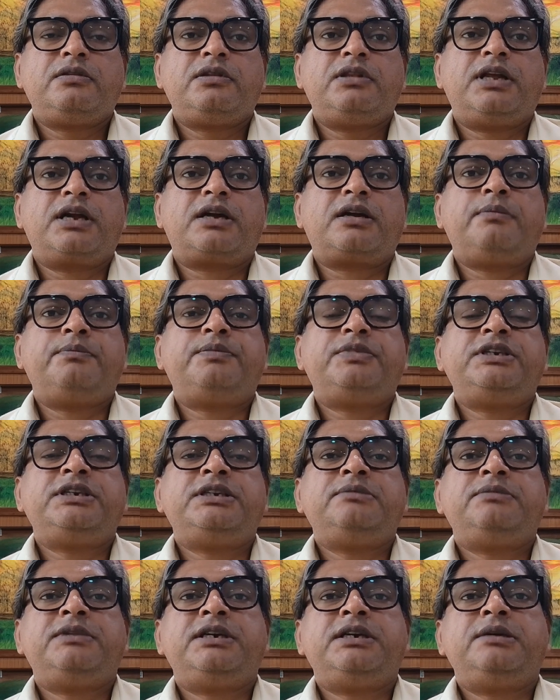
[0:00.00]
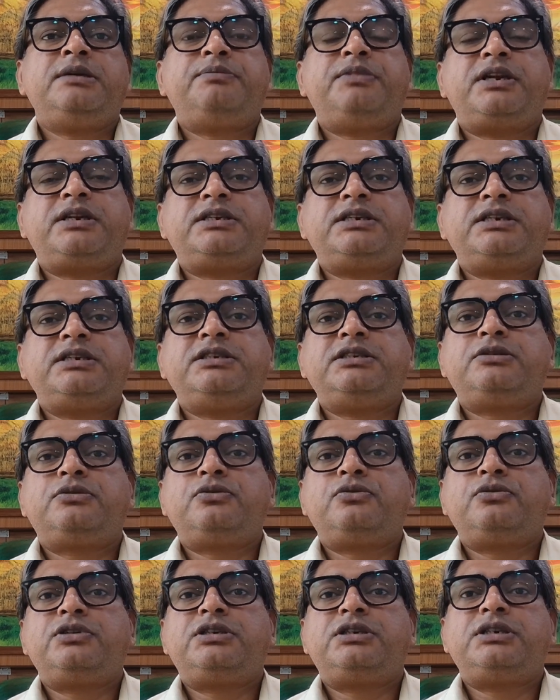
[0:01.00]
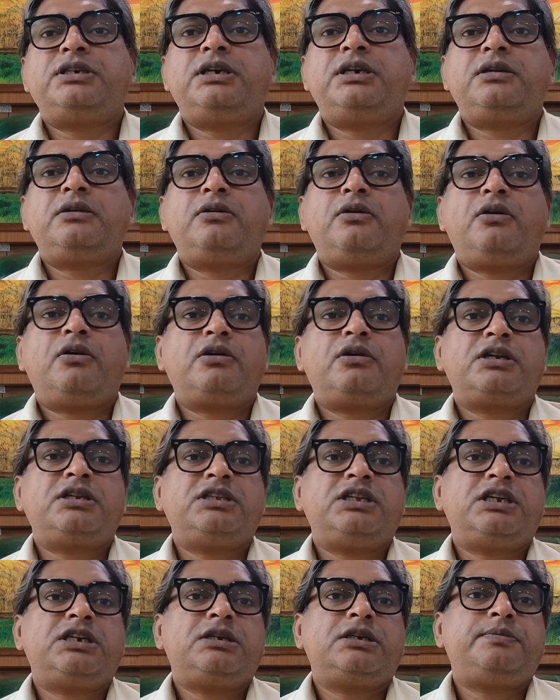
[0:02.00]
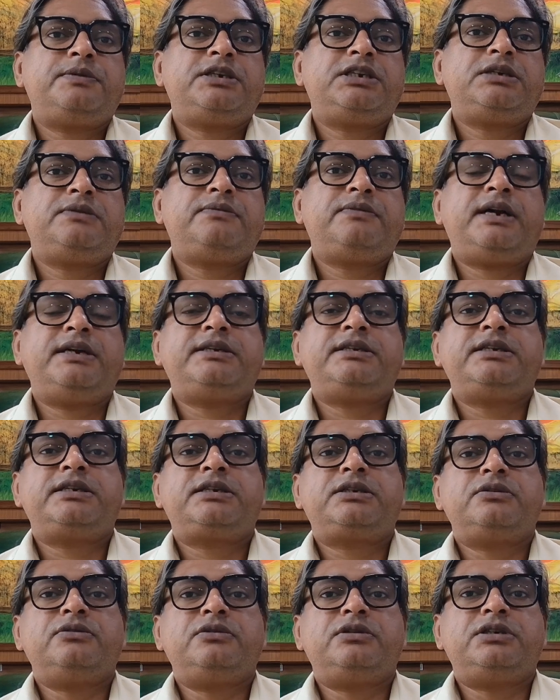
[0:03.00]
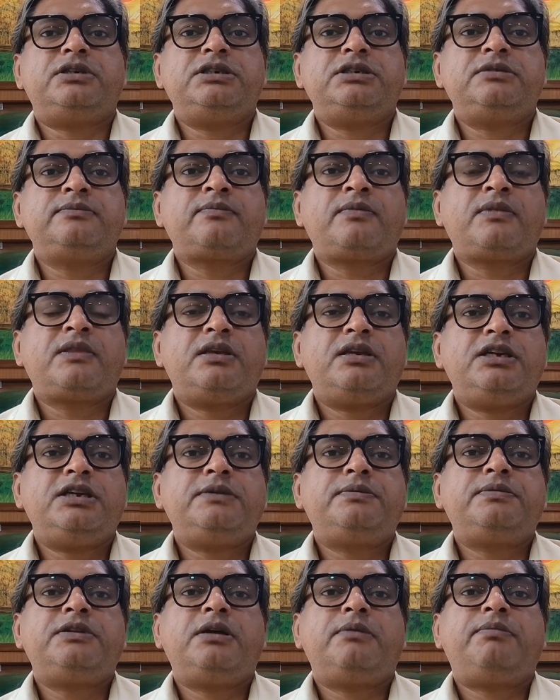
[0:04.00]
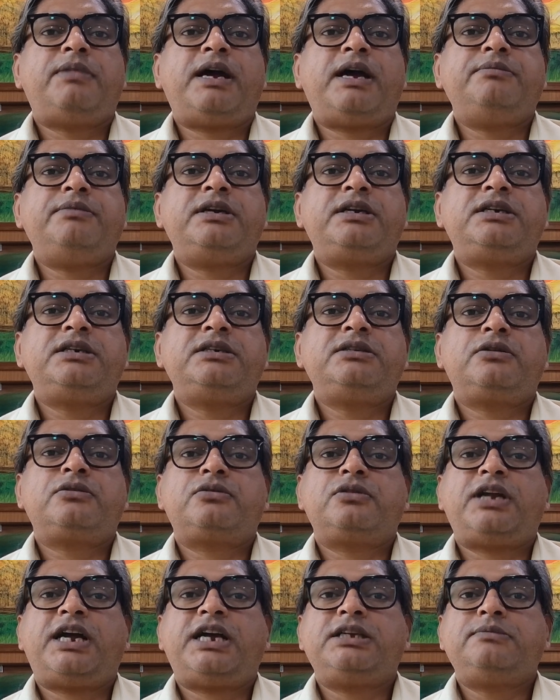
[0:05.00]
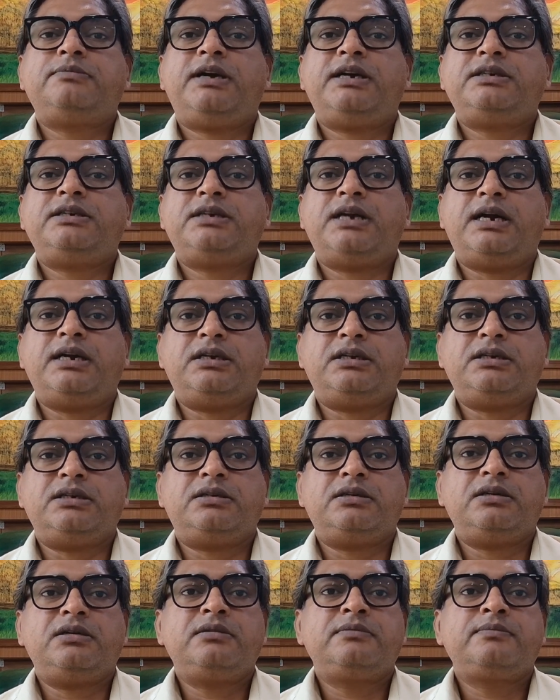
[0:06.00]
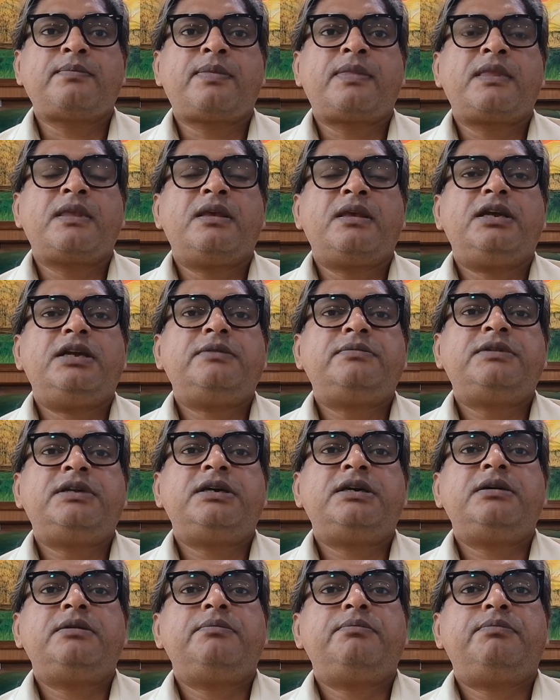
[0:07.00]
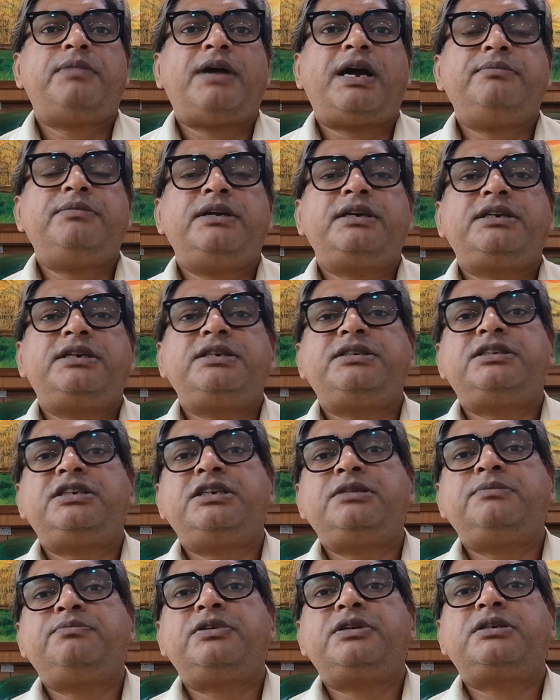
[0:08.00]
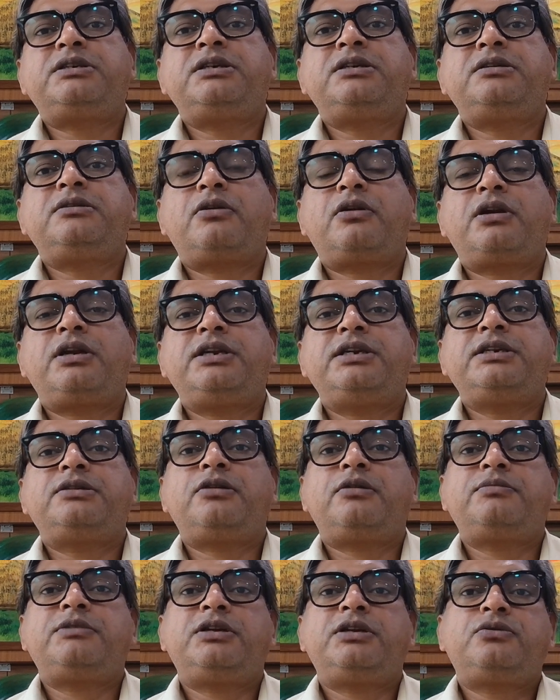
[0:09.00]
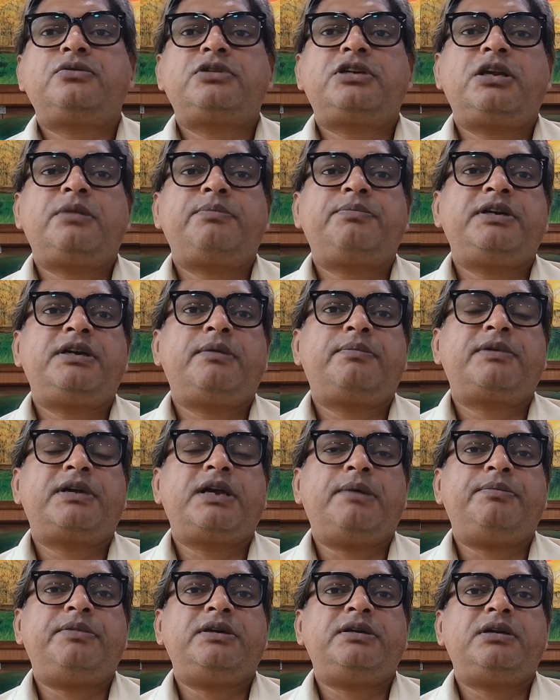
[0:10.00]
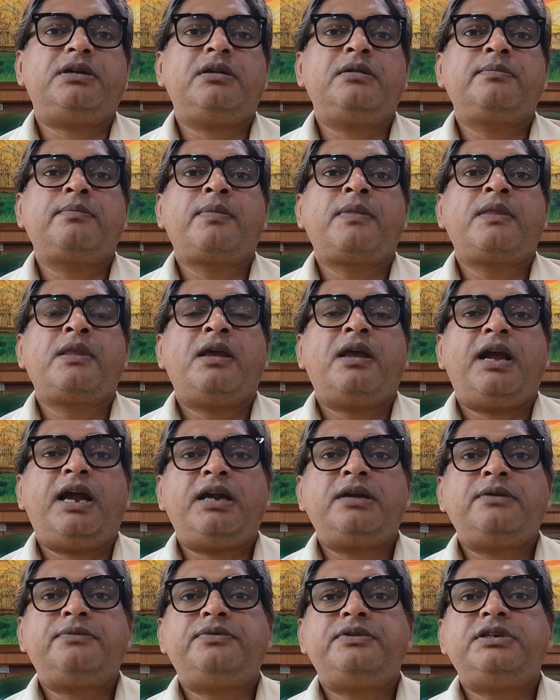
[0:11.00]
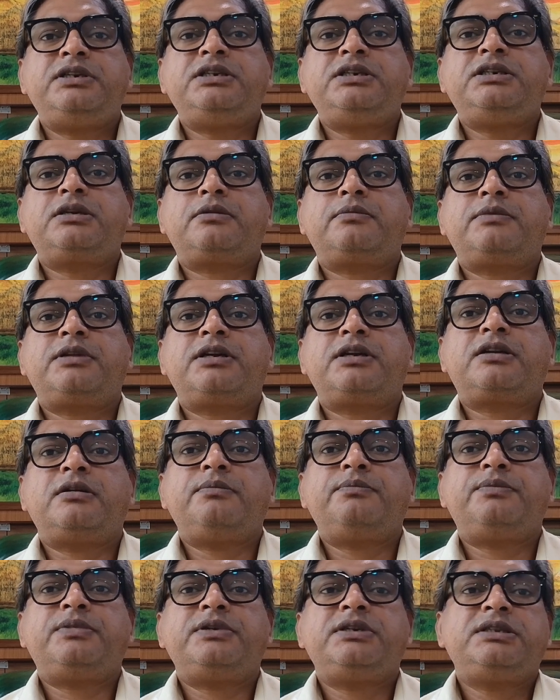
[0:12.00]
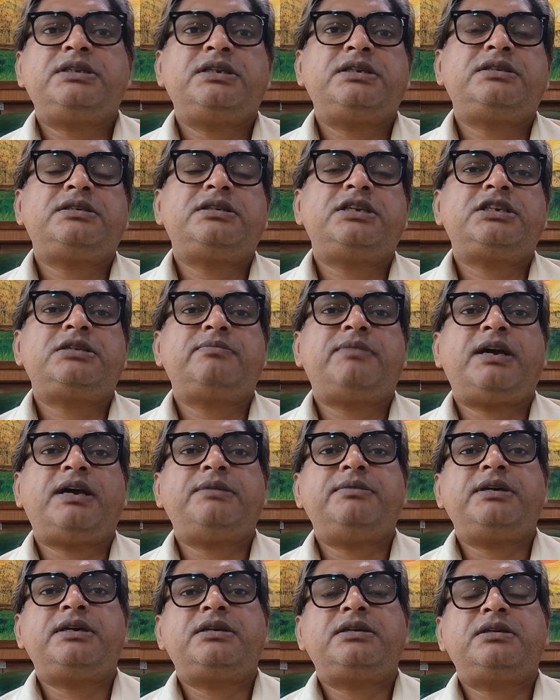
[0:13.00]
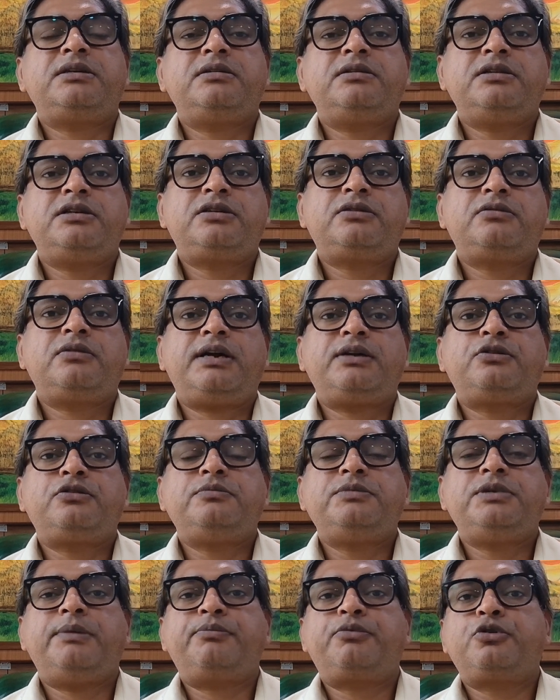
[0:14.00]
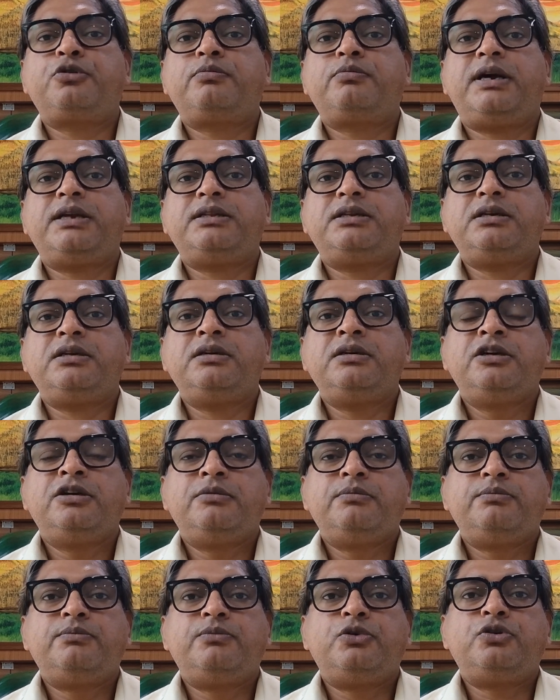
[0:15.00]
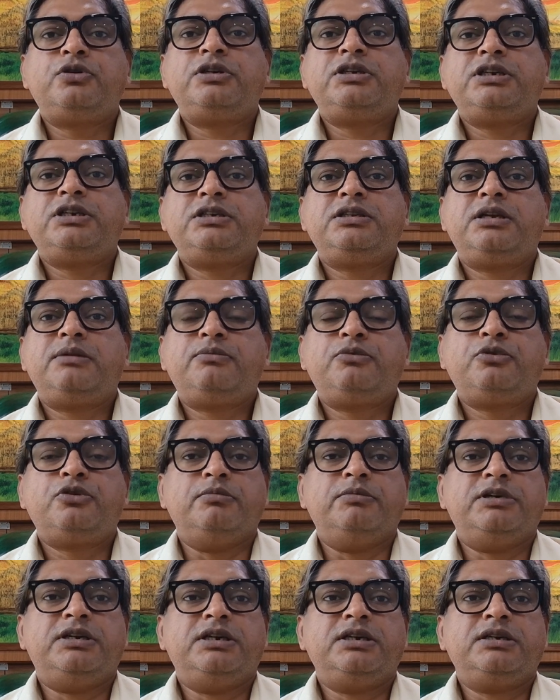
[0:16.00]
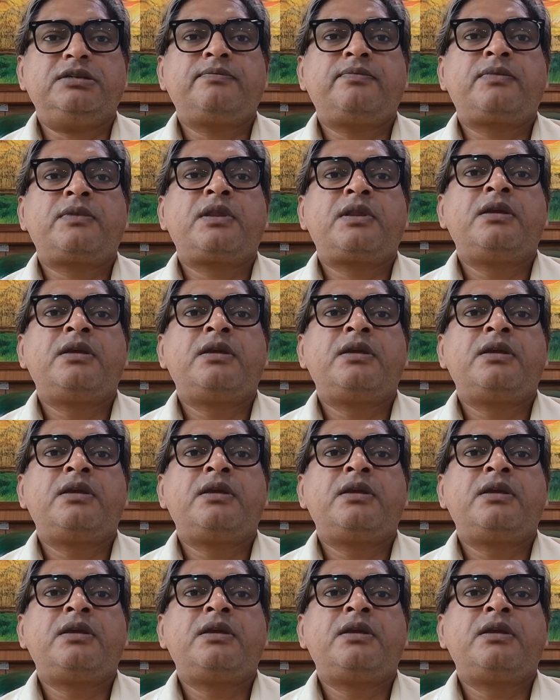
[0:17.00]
The company may purchase its own share or other specified security if the buyback is authorized by its article, if the buyback is 10% or less of the total paid up capital and free reserve of the company, then such buyback required to be approved by the board in the board meeting.